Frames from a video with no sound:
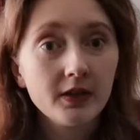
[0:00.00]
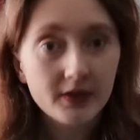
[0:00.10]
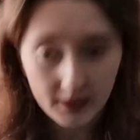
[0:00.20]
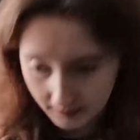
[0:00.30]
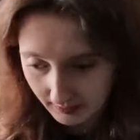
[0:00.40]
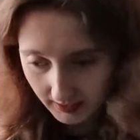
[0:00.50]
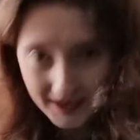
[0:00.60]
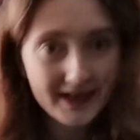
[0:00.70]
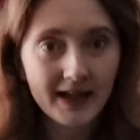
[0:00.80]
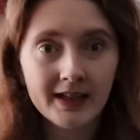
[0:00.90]
So
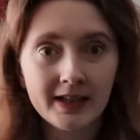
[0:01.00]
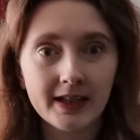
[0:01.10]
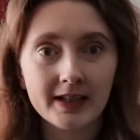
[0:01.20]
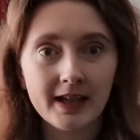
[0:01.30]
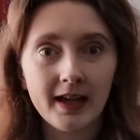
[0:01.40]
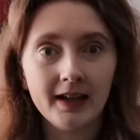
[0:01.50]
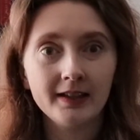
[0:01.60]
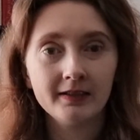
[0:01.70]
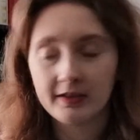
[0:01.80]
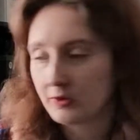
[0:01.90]
let's get into this
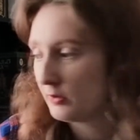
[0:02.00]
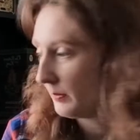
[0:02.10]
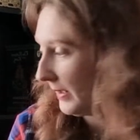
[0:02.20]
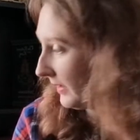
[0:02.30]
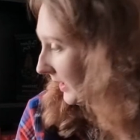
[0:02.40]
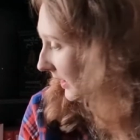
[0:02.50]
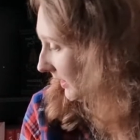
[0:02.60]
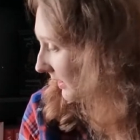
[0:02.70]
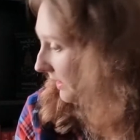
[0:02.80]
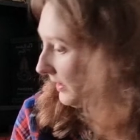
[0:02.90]
and talk about the
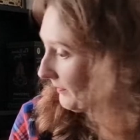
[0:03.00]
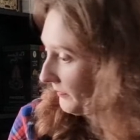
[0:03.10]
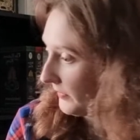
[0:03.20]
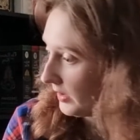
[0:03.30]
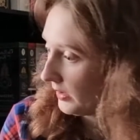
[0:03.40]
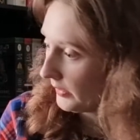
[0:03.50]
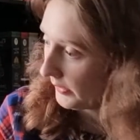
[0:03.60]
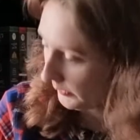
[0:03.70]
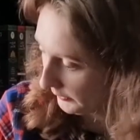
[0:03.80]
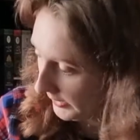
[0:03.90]

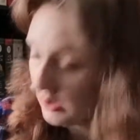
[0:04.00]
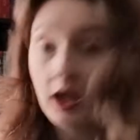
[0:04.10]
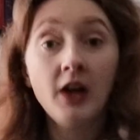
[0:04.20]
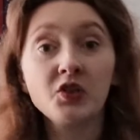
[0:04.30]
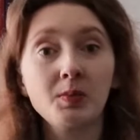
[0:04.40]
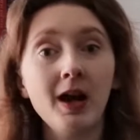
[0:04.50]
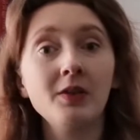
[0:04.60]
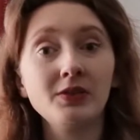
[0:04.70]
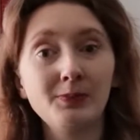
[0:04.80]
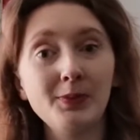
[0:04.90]
3 large
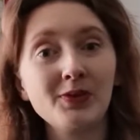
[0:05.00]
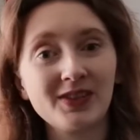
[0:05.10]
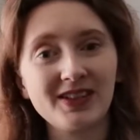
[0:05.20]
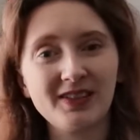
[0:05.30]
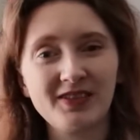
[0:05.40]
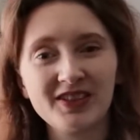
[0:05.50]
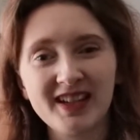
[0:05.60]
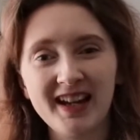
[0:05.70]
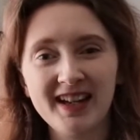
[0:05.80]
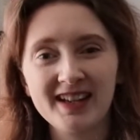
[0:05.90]
piles of books that I've got
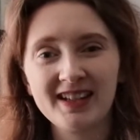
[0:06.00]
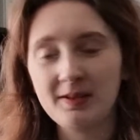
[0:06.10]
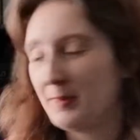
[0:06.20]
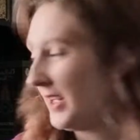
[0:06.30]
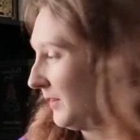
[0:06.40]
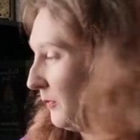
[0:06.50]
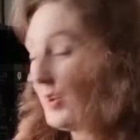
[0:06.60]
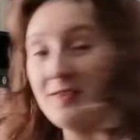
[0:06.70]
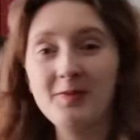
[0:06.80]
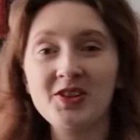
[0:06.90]
sat next to me,
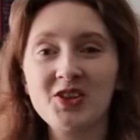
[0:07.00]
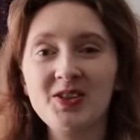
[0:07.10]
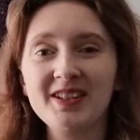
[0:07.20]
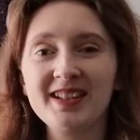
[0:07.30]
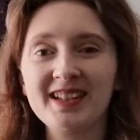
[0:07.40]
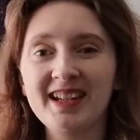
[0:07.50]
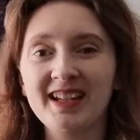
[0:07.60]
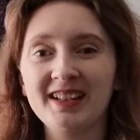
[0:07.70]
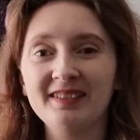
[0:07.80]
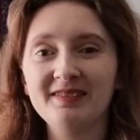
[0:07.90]
one of which you can
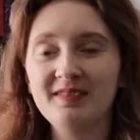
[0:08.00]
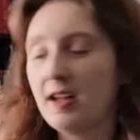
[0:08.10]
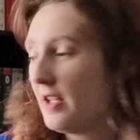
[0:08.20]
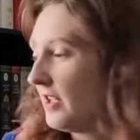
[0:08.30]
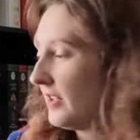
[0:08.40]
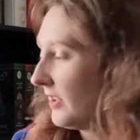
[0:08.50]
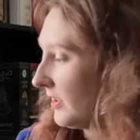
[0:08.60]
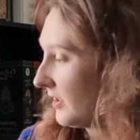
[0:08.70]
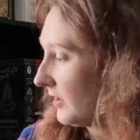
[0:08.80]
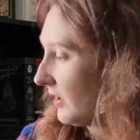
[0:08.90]
see.
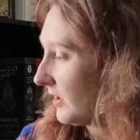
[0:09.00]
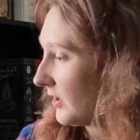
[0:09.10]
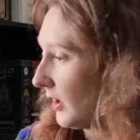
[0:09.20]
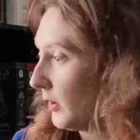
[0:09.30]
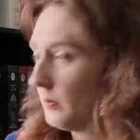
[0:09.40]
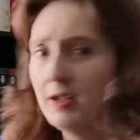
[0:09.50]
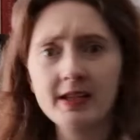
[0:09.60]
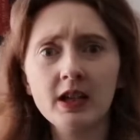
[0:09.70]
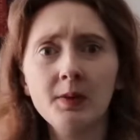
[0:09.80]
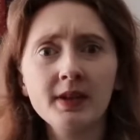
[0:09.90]
So
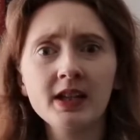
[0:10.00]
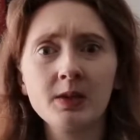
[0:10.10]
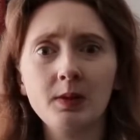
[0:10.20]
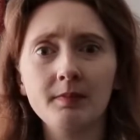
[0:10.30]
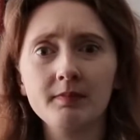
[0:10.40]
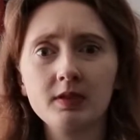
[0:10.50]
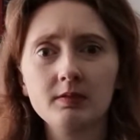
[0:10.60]
let's start with this one.